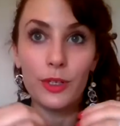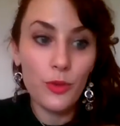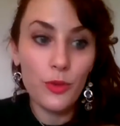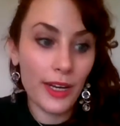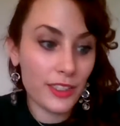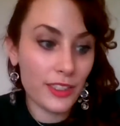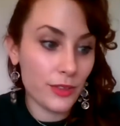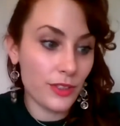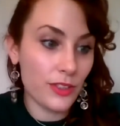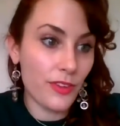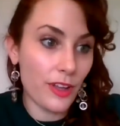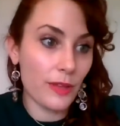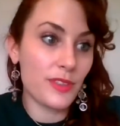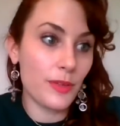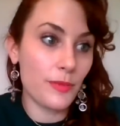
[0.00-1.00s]
trying to
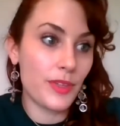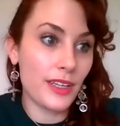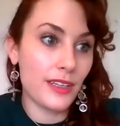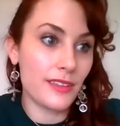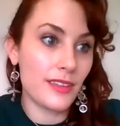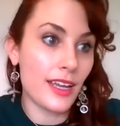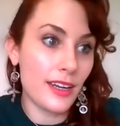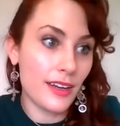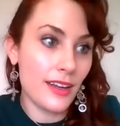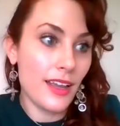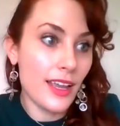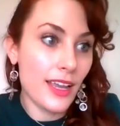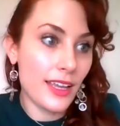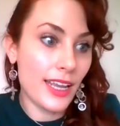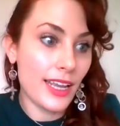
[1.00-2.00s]
develop something that
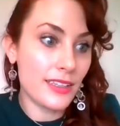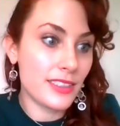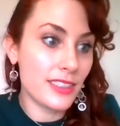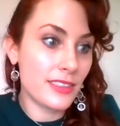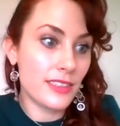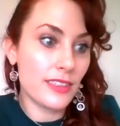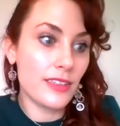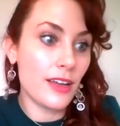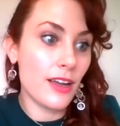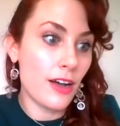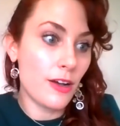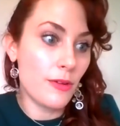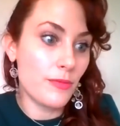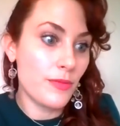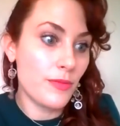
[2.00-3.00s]
enhances
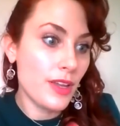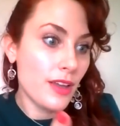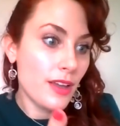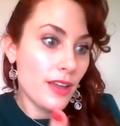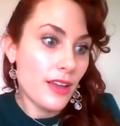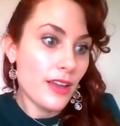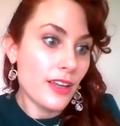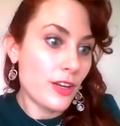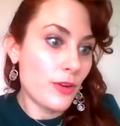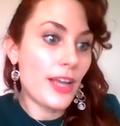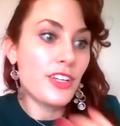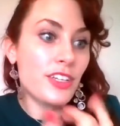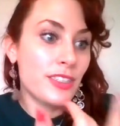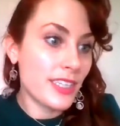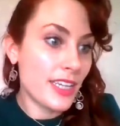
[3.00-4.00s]
um, you know
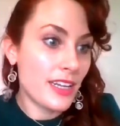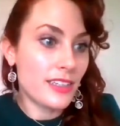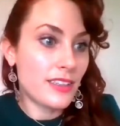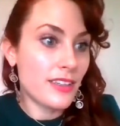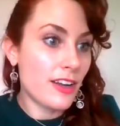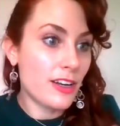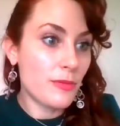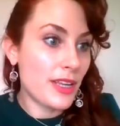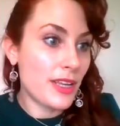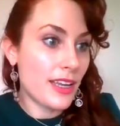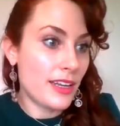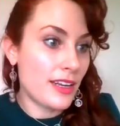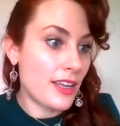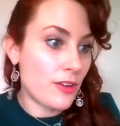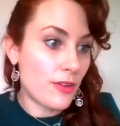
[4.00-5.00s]
agency and autonomy
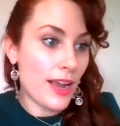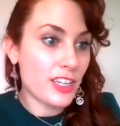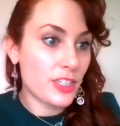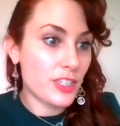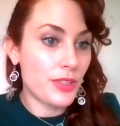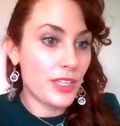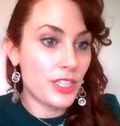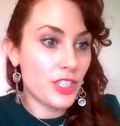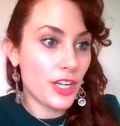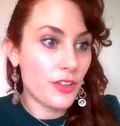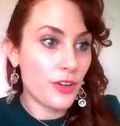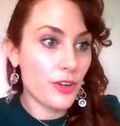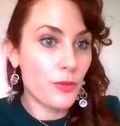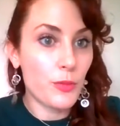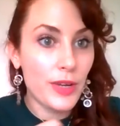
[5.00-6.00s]
and interaction with each
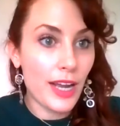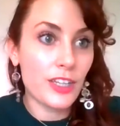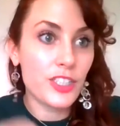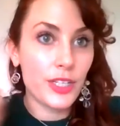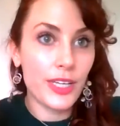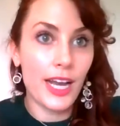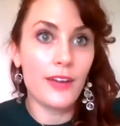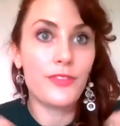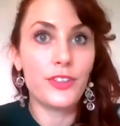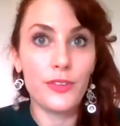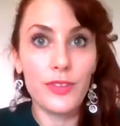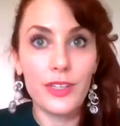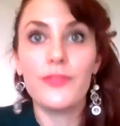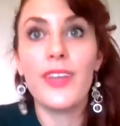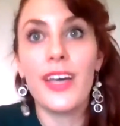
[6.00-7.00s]
other we actually have to
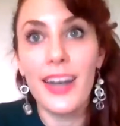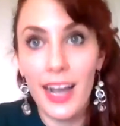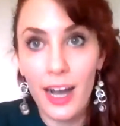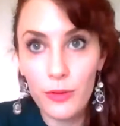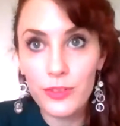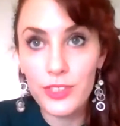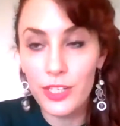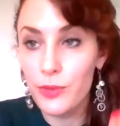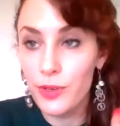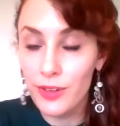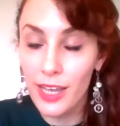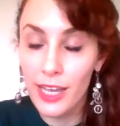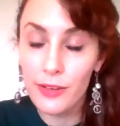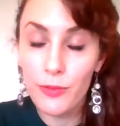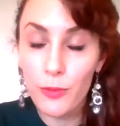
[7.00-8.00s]
live that out in real
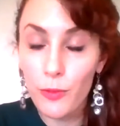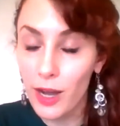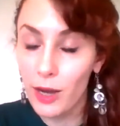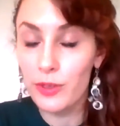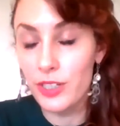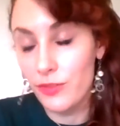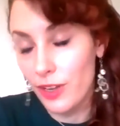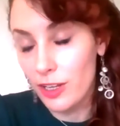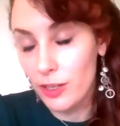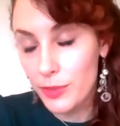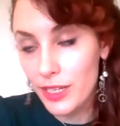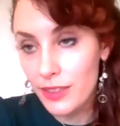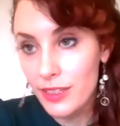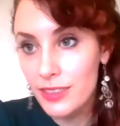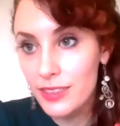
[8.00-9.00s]
life while we're
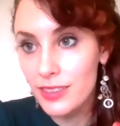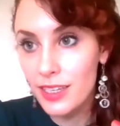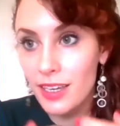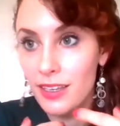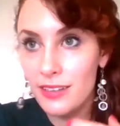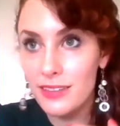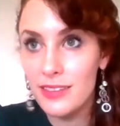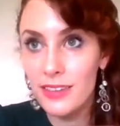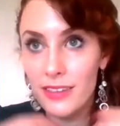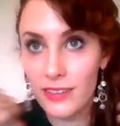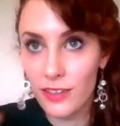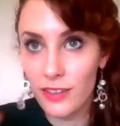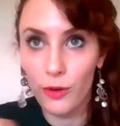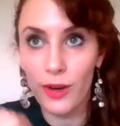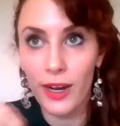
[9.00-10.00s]
developing this and
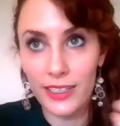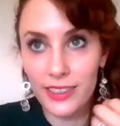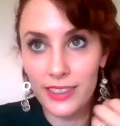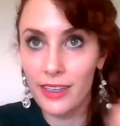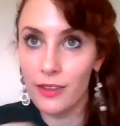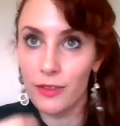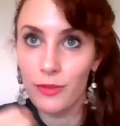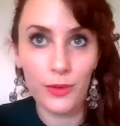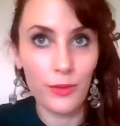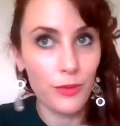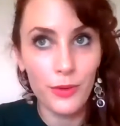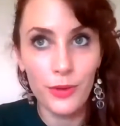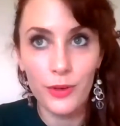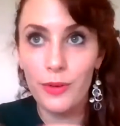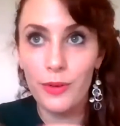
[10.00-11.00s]
so i see that through and
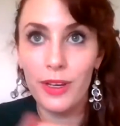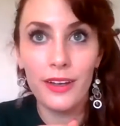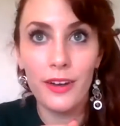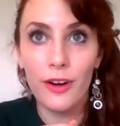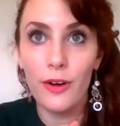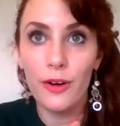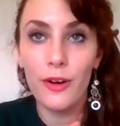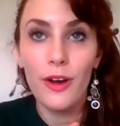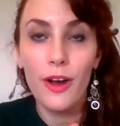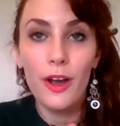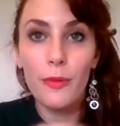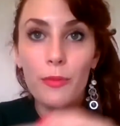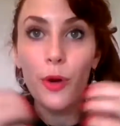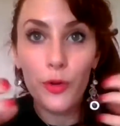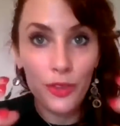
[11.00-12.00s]
through in our
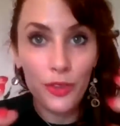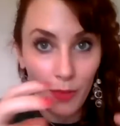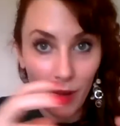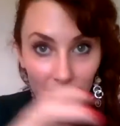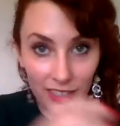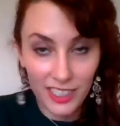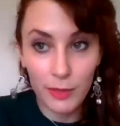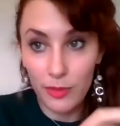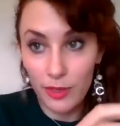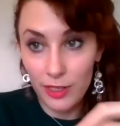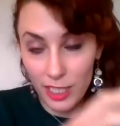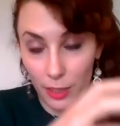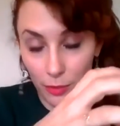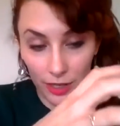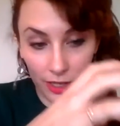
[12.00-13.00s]
both in my team
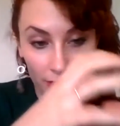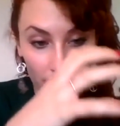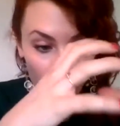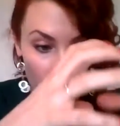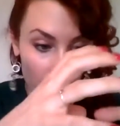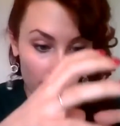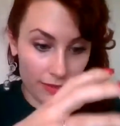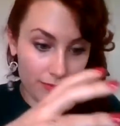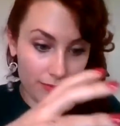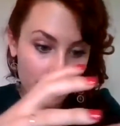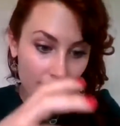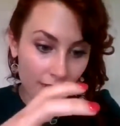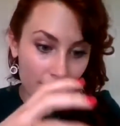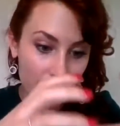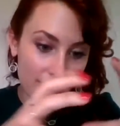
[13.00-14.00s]
separate and like
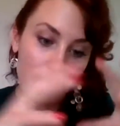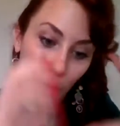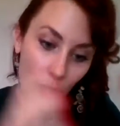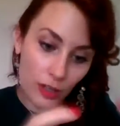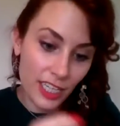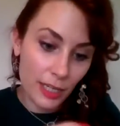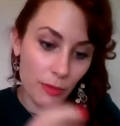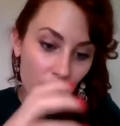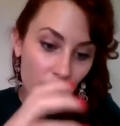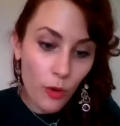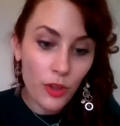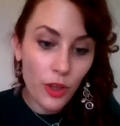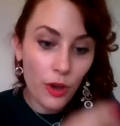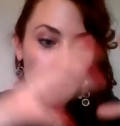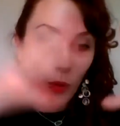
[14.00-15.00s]
the small team of holo